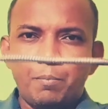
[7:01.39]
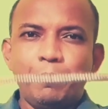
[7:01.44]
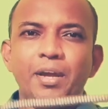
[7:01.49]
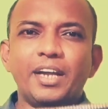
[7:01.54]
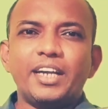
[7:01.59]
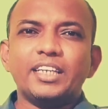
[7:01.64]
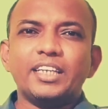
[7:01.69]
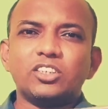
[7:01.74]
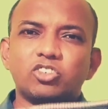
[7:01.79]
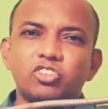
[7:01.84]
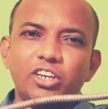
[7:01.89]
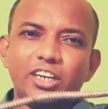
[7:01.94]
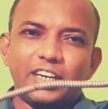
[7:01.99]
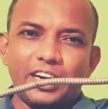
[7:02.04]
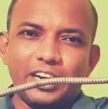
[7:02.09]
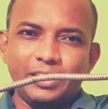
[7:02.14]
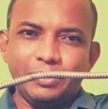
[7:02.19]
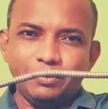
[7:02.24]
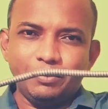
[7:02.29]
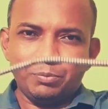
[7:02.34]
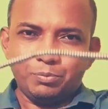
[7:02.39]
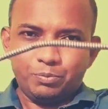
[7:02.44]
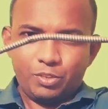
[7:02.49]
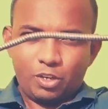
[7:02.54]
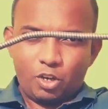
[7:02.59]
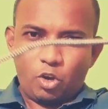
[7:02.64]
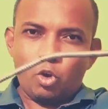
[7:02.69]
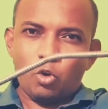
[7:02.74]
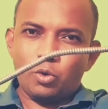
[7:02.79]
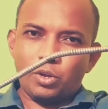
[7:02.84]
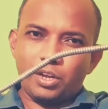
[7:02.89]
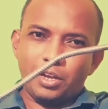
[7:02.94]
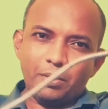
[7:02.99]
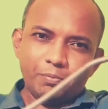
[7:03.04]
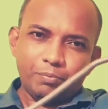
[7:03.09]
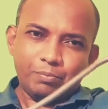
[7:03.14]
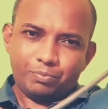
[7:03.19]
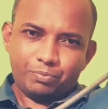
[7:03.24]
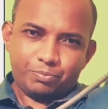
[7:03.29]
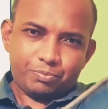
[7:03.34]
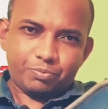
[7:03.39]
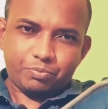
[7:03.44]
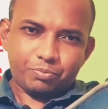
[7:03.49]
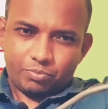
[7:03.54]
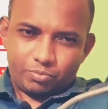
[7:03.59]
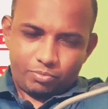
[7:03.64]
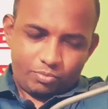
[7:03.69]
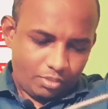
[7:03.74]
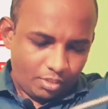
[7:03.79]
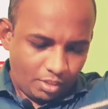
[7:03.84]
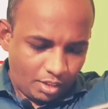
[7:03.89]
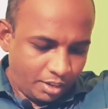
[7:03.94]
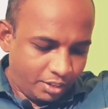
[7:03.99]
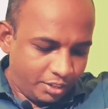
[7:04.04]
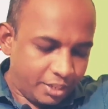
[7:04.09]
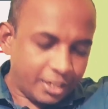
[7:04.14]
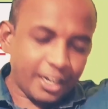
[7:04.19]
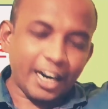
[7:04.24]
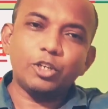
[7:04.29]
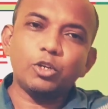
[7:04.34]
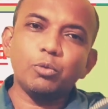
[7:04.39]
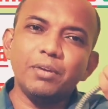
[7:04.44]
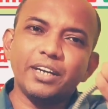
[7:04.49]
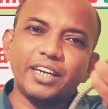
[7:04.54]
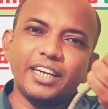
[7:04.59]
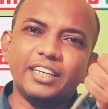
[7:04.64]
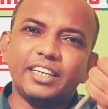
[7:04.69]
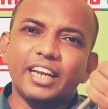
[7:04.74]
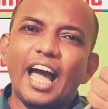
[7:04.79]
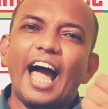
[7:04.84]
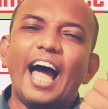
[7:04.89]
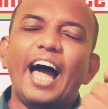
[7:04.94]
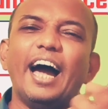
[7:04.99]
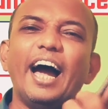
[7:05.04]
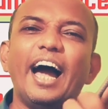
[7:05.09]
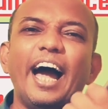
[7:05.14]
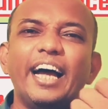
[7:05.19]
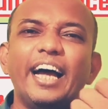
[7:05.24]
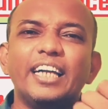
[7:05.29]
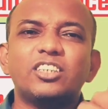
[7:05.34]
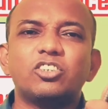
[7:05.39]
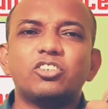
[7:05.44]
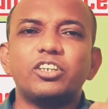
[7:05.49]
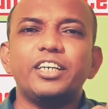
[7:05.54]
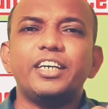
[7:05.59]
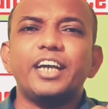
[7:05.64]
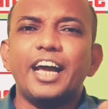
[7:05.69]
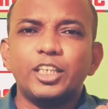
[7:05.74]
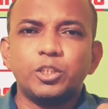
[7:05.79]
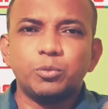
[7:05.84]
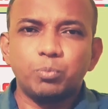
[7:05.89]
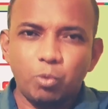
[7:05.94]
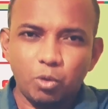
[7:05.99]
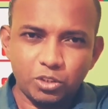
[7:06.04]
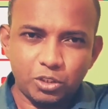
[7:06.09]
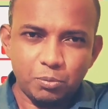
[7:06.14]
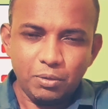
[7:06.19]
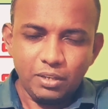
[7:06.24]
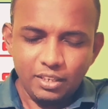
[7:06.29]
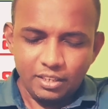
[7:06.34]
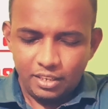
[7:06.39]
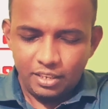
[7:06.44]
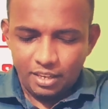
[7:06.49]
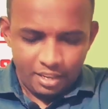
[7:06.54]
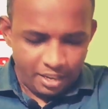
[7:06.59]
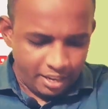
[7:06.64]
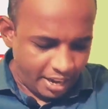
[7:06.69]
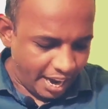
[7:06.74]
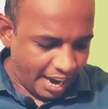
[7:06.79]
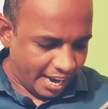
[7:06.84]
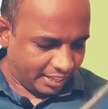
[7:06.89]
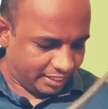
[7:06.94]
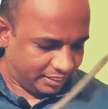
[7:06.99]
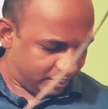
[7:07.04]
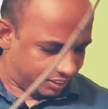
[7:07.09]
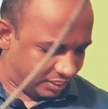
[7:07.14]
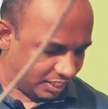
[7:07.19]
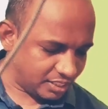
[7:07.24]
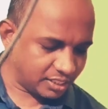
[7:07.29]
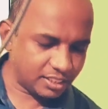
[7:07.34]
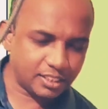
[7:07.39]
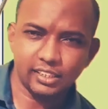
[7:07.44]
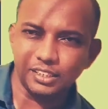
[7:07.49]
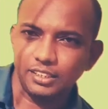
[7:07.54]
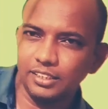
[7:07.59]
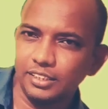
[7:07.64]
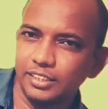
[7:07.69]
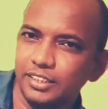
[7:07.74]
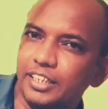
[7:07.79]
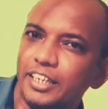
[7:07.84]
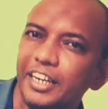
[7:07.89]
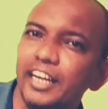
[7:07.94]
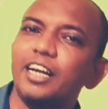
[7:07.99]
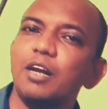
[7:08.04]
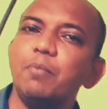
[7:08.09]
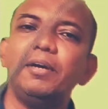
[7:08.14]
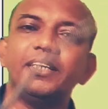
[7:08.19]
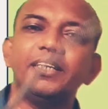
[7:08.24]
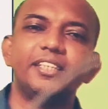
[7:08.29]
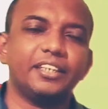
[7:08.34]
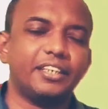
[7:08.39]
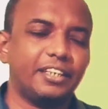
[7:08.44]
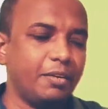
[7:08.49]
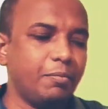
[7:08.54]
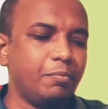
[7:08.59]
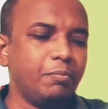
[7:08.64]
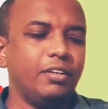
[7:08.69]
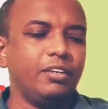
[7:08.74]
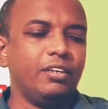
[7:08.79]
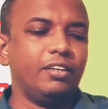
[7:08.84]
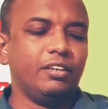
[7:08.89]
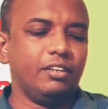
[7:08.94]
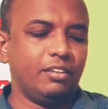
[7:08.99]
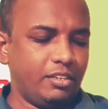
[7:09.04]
make a straight line, okay. Try to make it as straight as possible and just take a meter tape